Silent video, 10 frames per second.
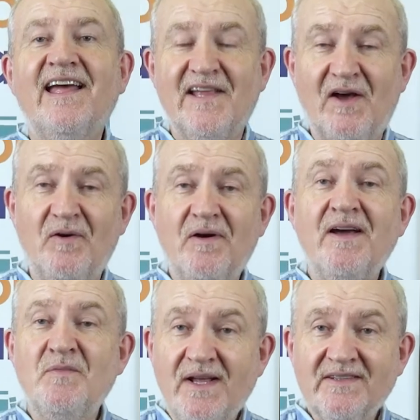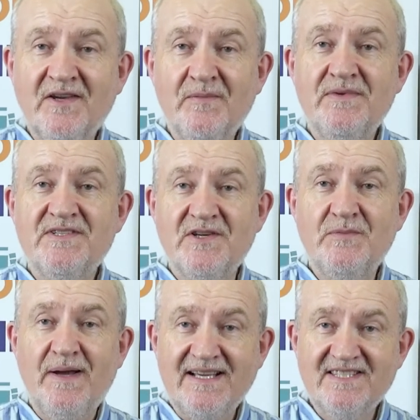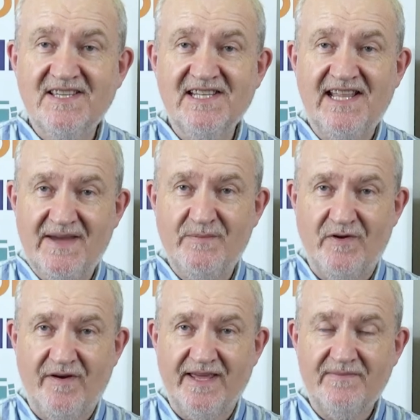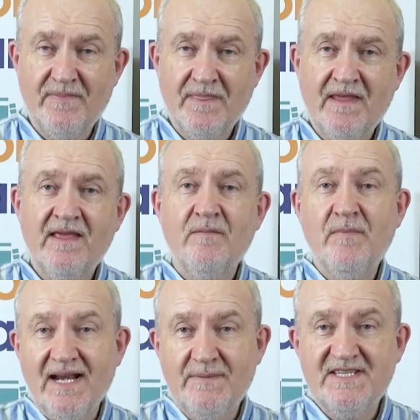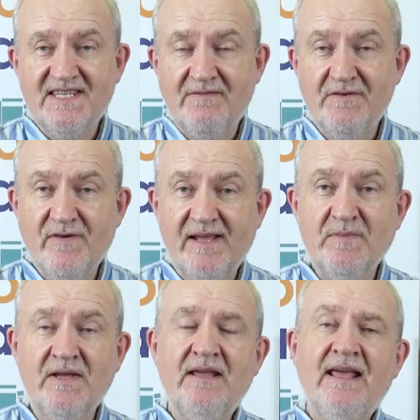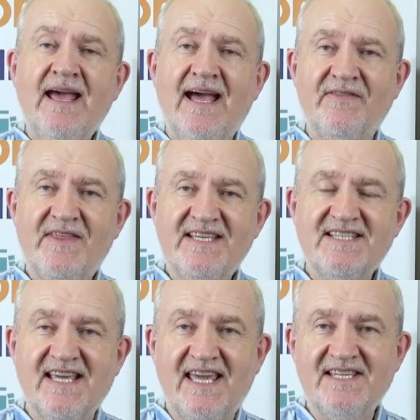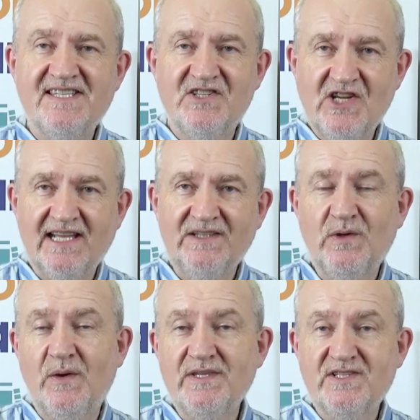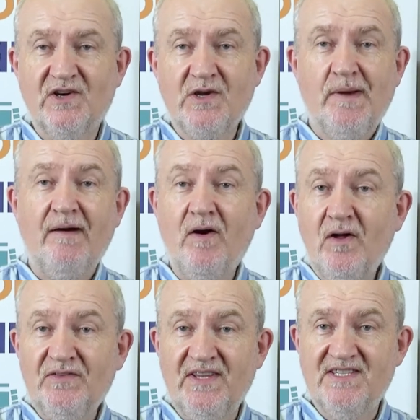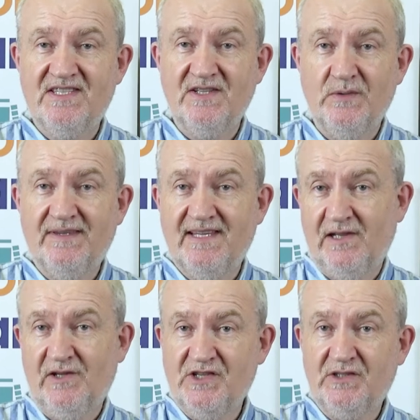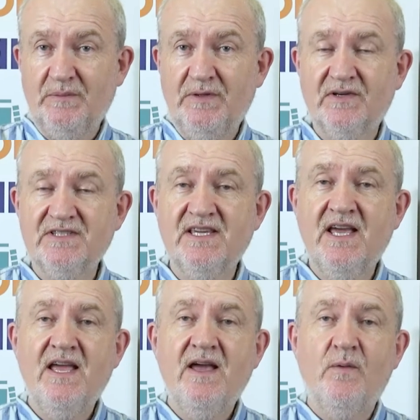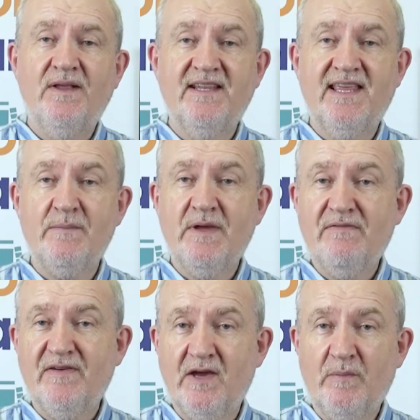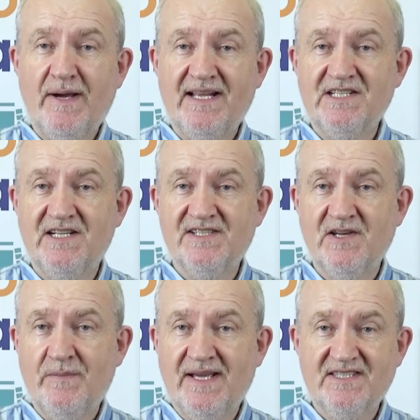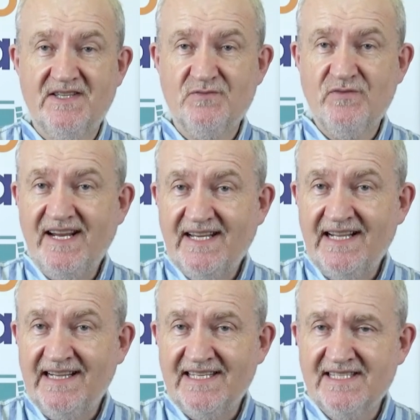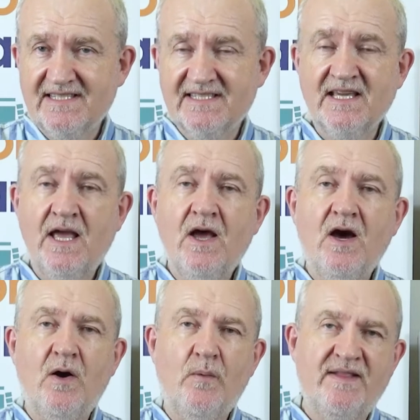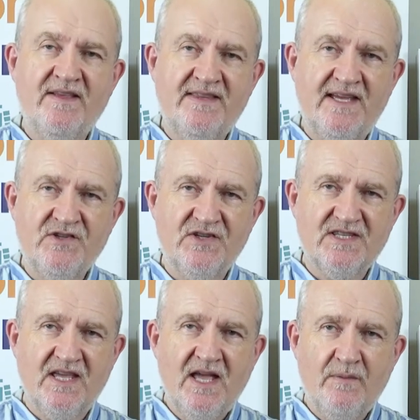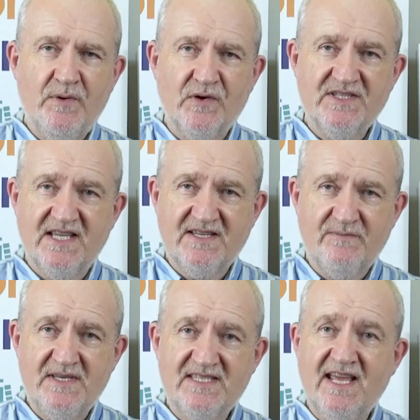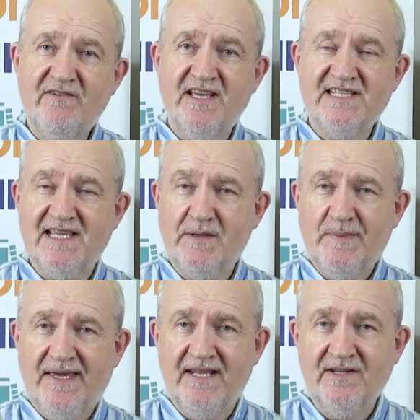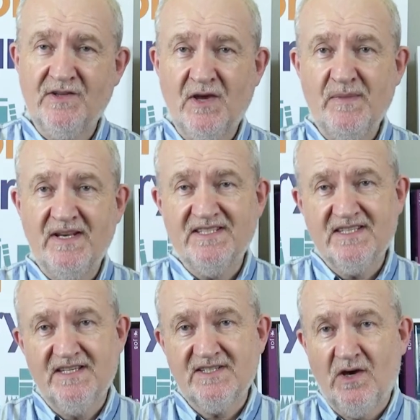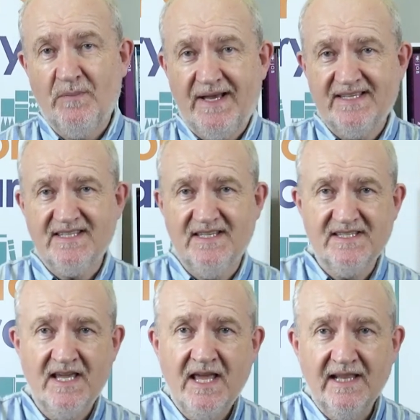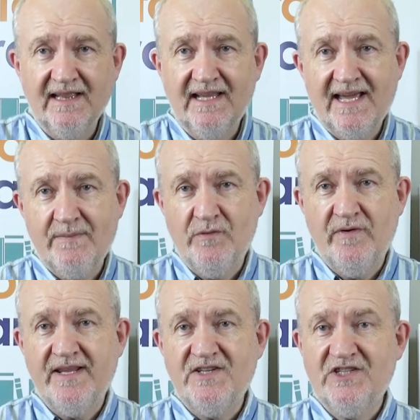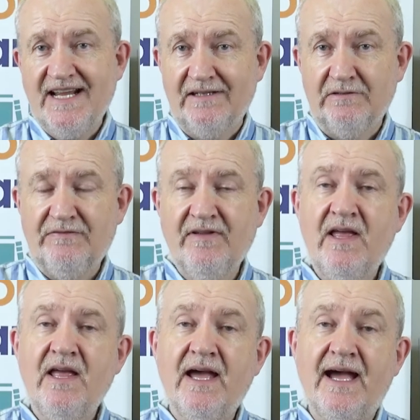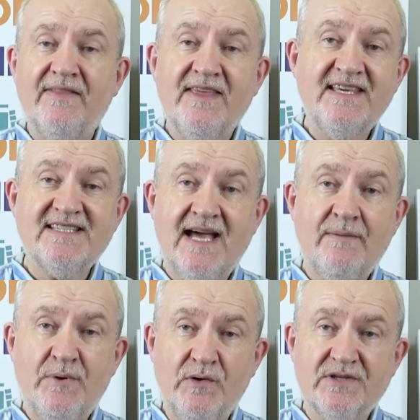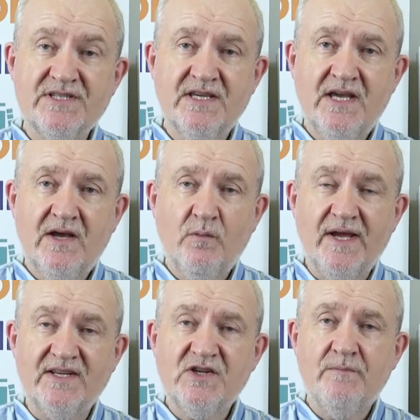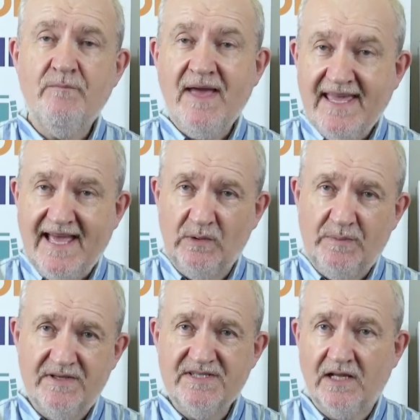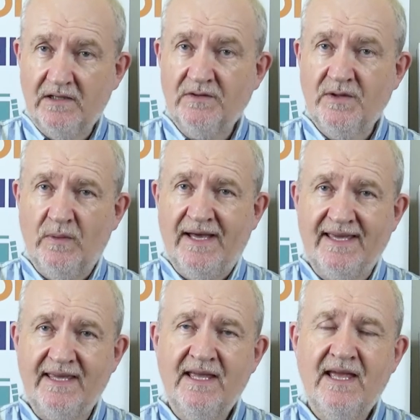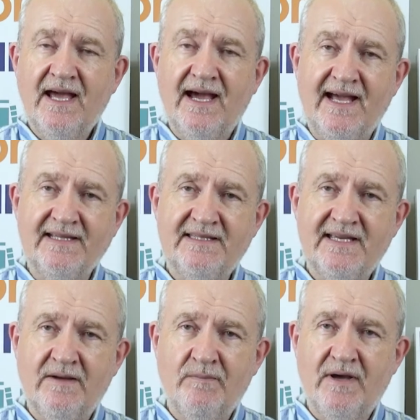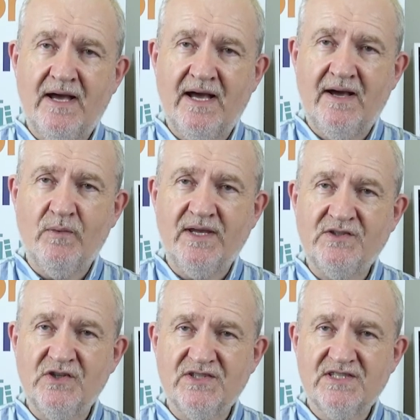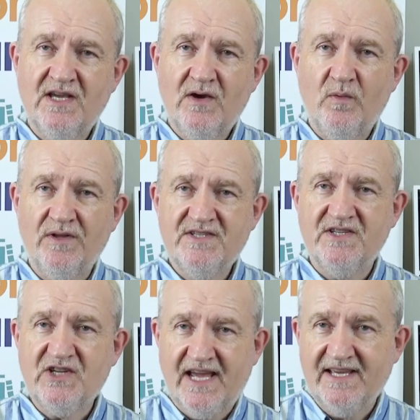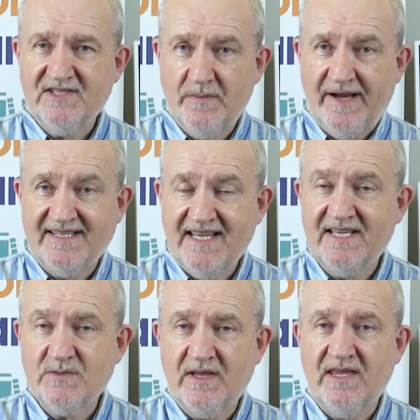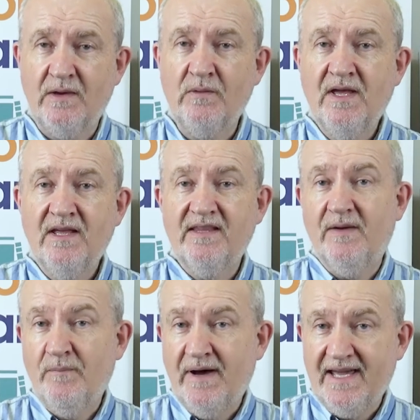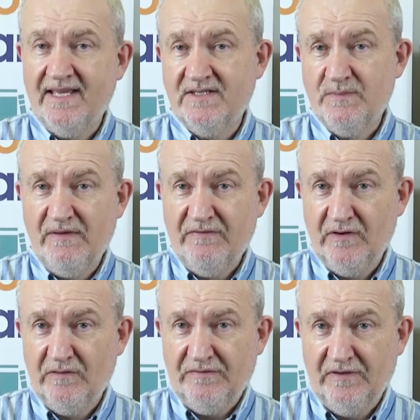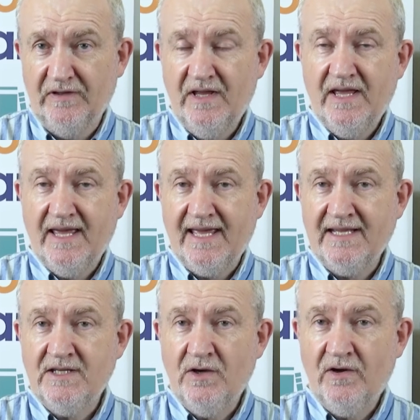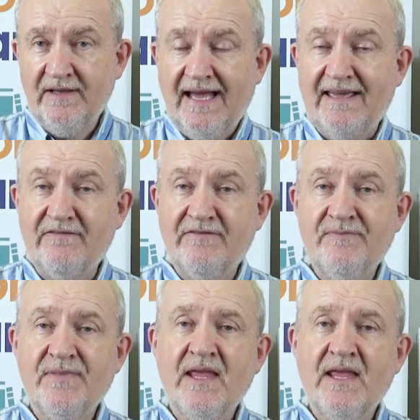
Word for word: Hello and welcome to Pastor's Library. My name is Stephen Redman and this is the channel where we talk about all things to do with theological books, whether they be for your bachelor's or master's reading lists, or whether they're just books that have mysteriously appeared on your minister's or pastor's library shelf. Uh, these are books which may help us along the way and um, uh, we just want to share some ideas with you that might be fruitful in your life.